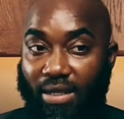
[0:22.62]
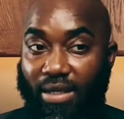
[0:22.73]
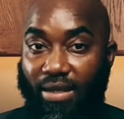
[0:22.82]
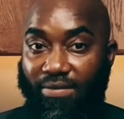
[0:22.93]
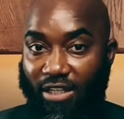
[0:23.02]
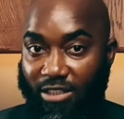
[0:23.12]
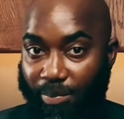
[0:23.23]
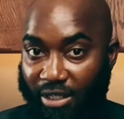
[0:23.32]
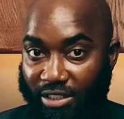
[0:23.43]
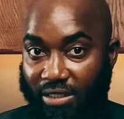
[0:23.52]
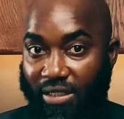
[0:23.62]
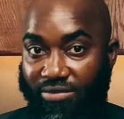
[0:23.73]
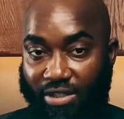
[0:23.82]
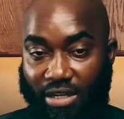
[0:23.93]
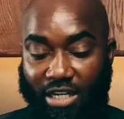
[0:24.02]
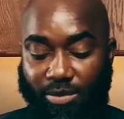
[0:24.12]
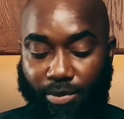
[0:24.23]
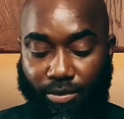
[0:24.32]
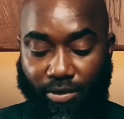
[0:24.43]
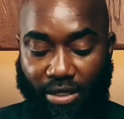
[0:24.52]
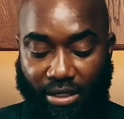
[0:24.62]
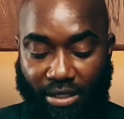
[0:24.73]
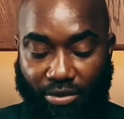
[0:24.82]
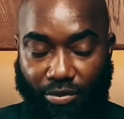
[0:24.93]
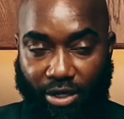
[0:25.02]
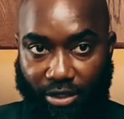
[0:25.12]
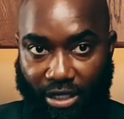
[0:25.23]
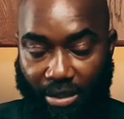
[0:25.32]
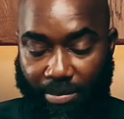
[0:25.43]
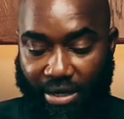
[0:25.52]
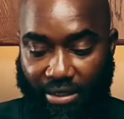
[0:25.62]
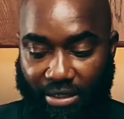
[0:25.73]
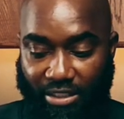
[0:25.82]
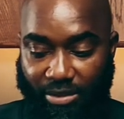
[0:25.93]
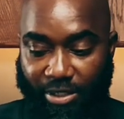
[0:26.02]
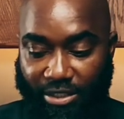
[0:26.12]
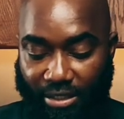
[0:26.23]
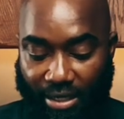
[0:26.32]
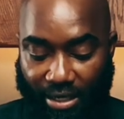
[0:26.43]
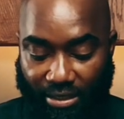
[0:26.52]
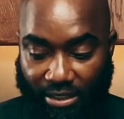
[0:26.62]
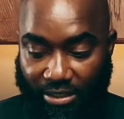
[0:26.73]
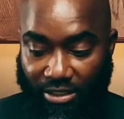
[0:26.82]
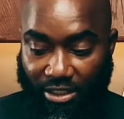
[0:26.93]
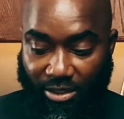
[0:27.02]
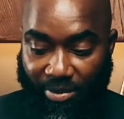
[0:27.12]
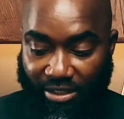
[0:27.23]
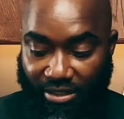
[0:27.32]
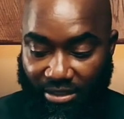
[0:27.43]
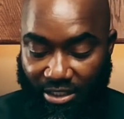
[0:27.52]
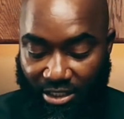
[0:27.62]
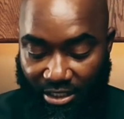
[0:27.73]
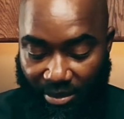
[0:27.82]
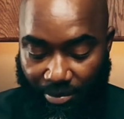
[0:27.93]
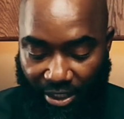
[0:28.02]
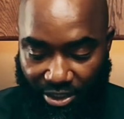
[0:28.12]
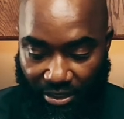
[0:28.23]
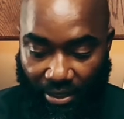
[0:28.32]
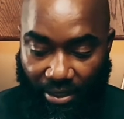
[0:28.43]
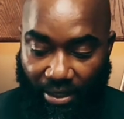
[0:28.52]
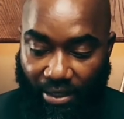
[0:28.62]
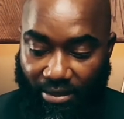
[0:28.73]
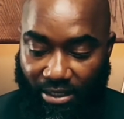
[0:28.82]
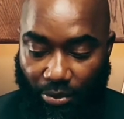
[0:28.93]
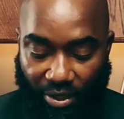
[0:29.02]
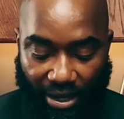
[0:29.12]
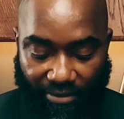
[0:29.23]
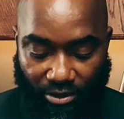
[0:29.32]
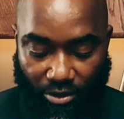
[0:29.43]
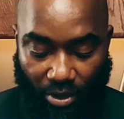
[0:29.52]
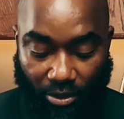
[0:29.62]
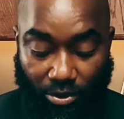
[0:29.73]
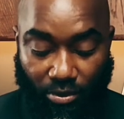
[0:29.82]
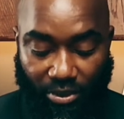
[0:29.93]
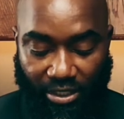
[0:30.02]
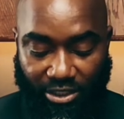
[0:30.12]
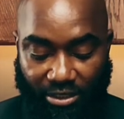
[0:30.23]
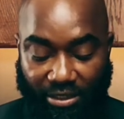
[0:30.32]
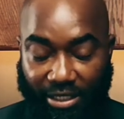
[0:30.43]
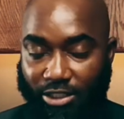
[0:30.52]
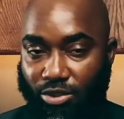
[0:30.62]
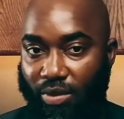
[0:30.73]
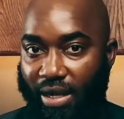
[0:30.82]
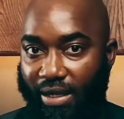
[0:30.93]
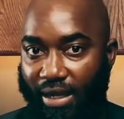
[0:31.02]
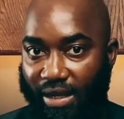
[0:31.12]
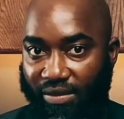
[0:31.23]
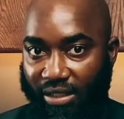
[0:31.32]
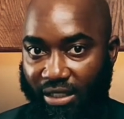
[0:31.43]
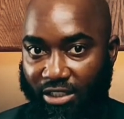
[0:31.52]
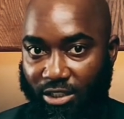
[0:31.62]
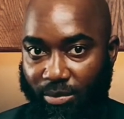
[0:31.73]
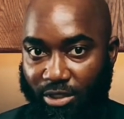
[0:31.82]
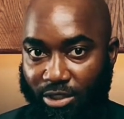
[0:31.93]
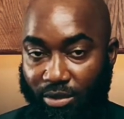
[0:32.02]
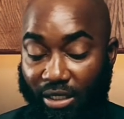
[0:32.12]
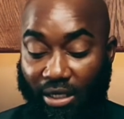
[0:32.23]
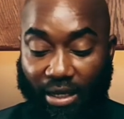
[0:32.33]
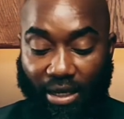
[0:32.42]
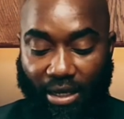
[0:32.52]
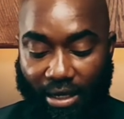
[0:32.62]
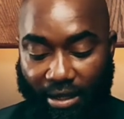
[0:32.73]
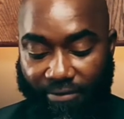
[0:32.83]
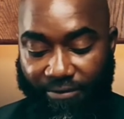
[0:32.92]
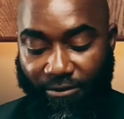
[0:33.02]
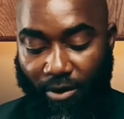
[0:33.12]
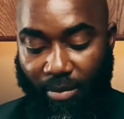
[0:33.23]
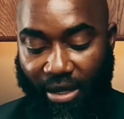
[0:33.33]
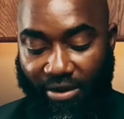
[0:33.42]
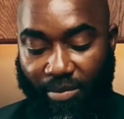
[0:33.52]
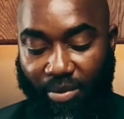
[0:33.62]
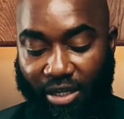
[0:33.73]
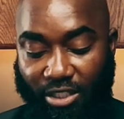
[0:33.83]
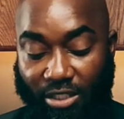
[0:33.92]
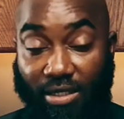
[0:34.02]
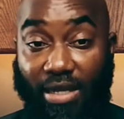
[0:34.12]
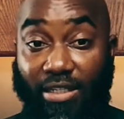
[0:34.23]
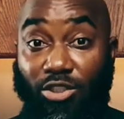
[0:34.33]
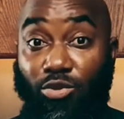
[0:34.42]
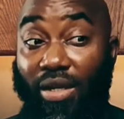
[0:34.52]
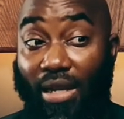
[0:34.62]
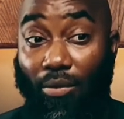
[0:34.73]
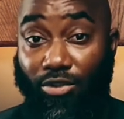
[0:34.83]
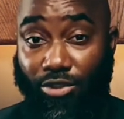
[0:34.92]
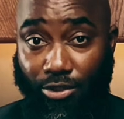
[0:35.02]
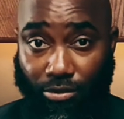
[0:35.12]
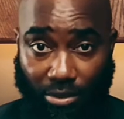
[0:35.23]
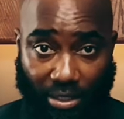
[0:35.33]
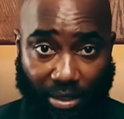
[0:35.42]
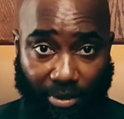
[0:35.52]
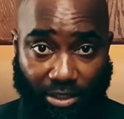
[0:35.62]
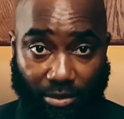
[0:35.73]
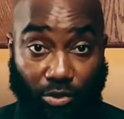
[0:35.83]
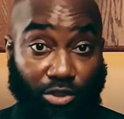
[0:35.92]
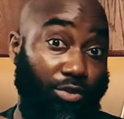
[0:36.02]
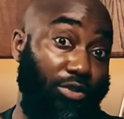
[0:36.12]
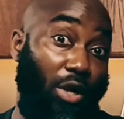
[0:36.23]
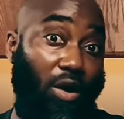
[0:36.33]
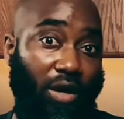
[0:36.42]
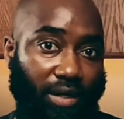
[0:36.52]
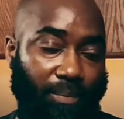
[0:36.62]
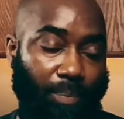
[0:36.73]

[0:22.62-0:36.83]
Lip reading: If this patient leaves the hospital and then the record came back that this patient is a suspected CJD patient, then we have to do our due diligence and track every instrument tray and inform every patient that the tray that was used on that patient was used on.